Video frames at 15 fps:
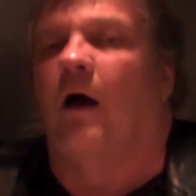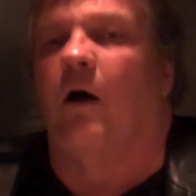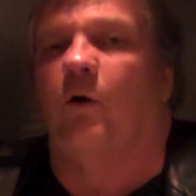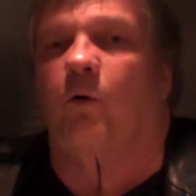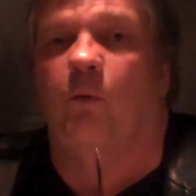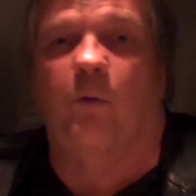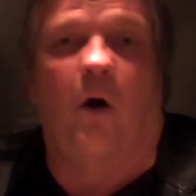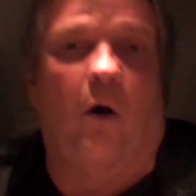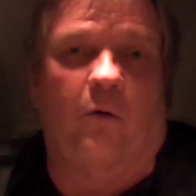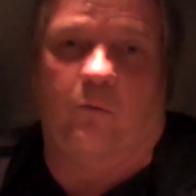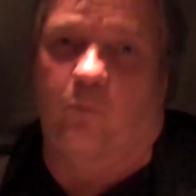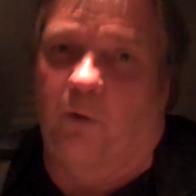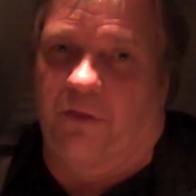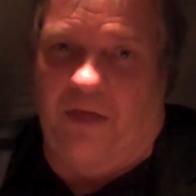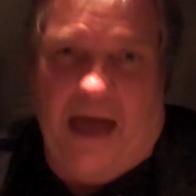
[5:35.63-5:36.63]
who wrote
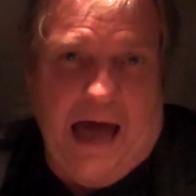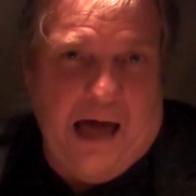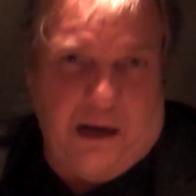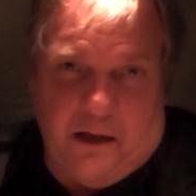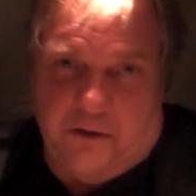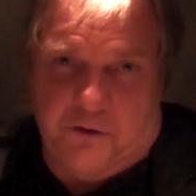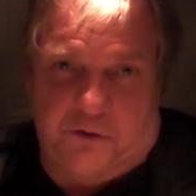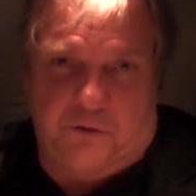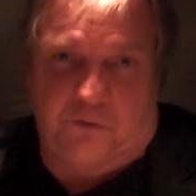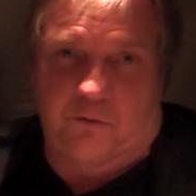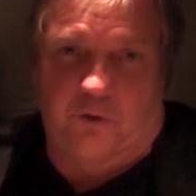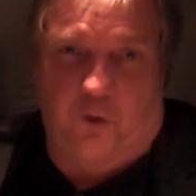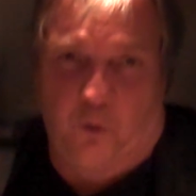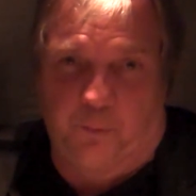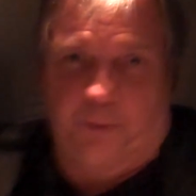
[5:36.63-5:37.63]
with Alice
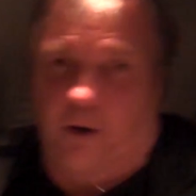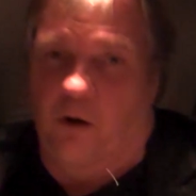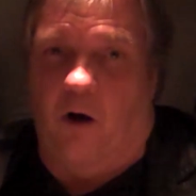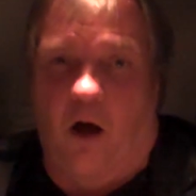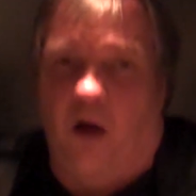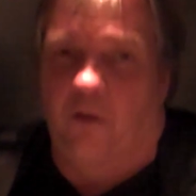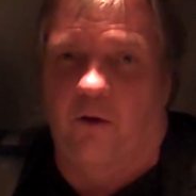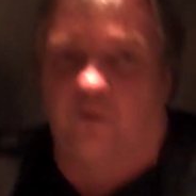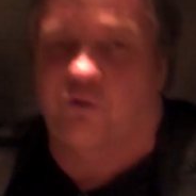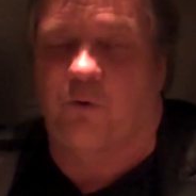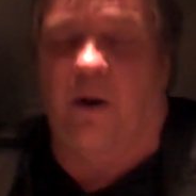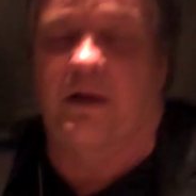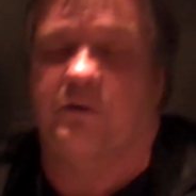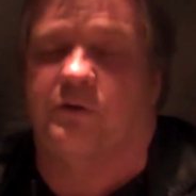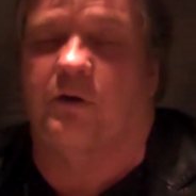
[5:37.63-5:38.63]
Cooper all those
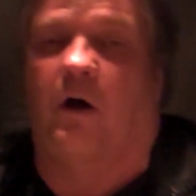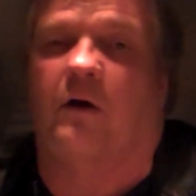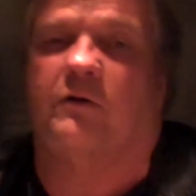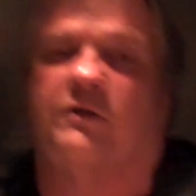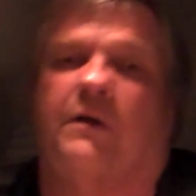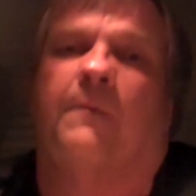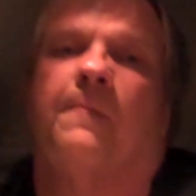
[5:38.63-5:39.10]
great songs.